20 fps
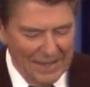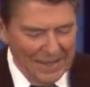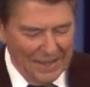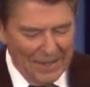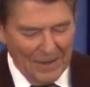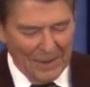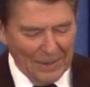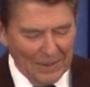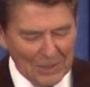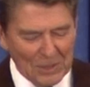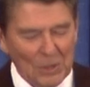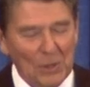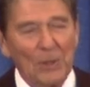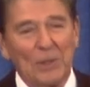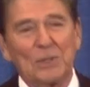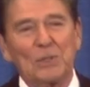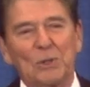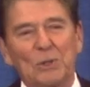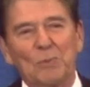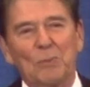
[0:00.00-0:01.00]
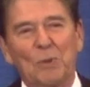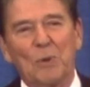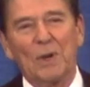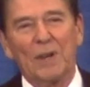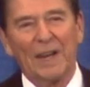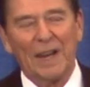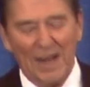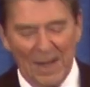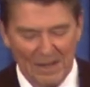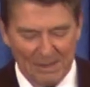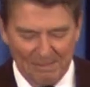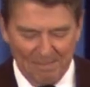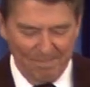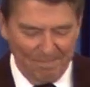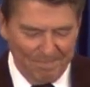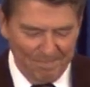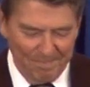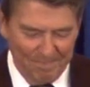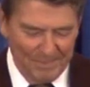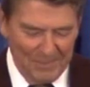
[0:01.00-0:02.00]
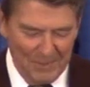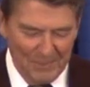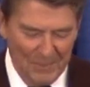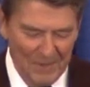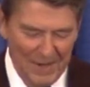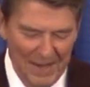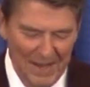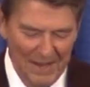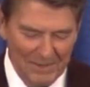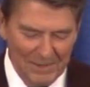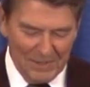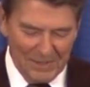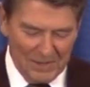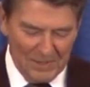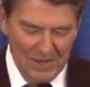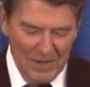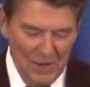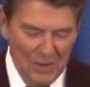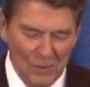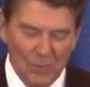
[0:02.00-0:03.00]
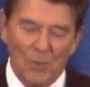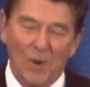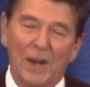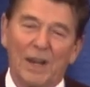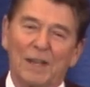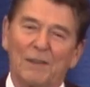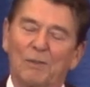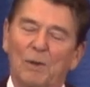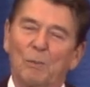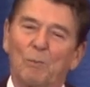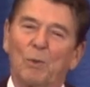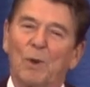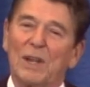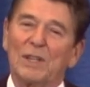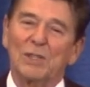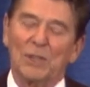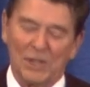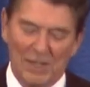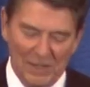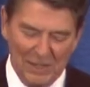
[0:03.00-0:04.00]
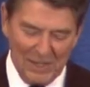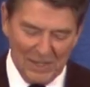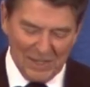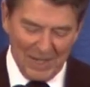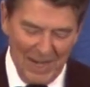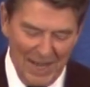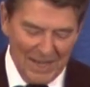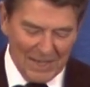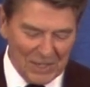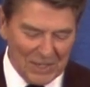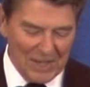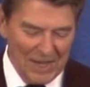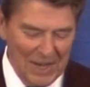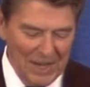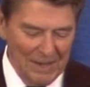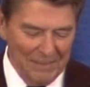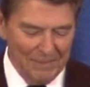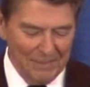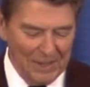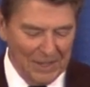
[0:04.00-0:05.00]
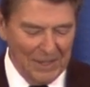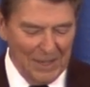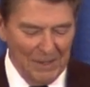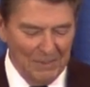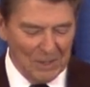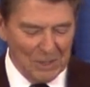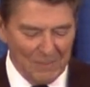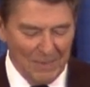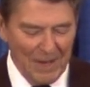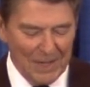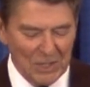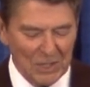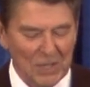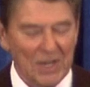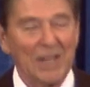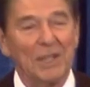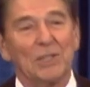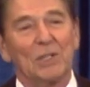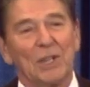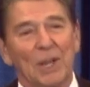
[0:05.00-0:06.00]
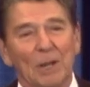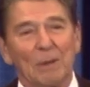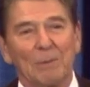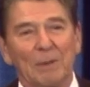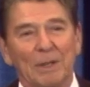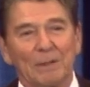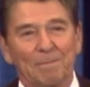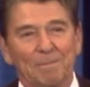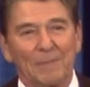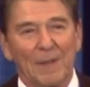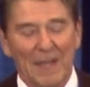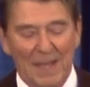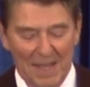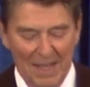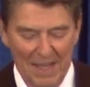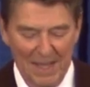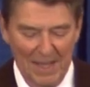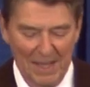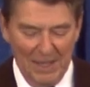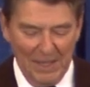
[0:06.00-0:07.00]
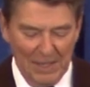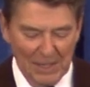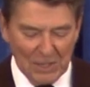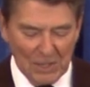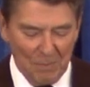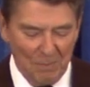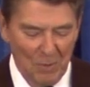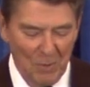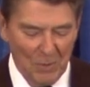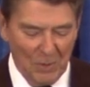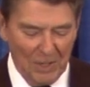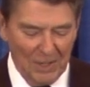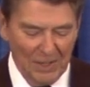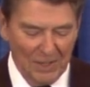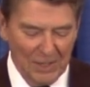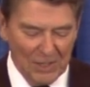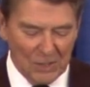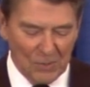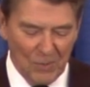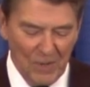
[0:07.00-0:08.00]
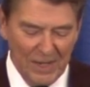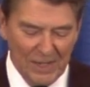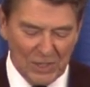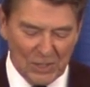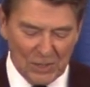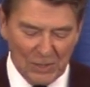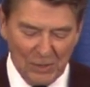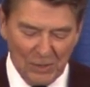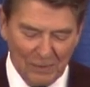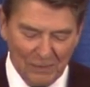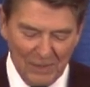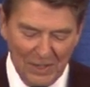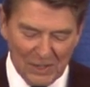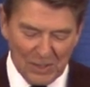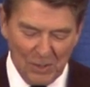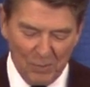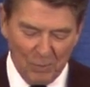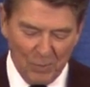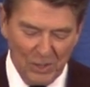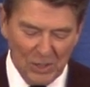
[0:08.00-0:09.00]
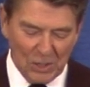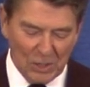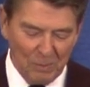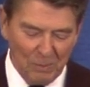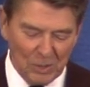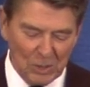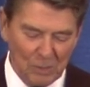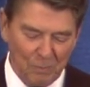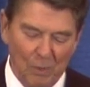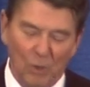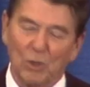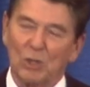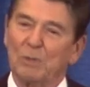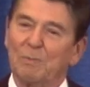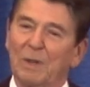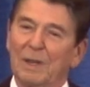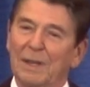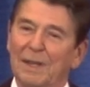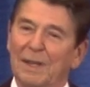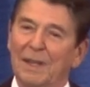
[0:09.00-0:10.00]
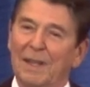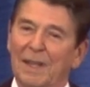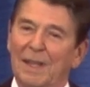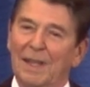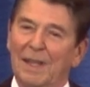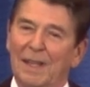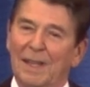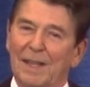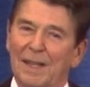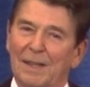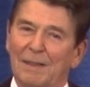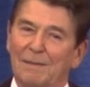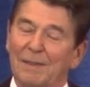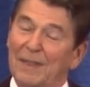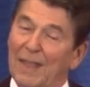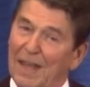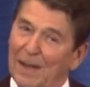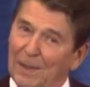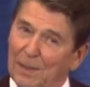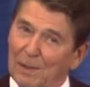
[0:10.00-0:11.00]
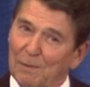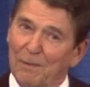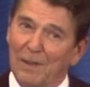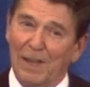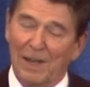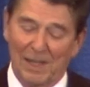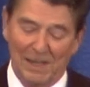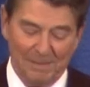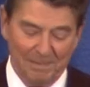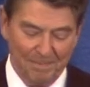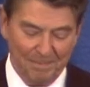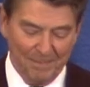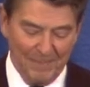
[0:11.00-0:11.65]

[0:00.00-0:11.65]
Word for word: Carroll's also pointed out that when I was running for president this last time, and he was my state chairman, his opponent in this race served as the principal spokesman for that other fella.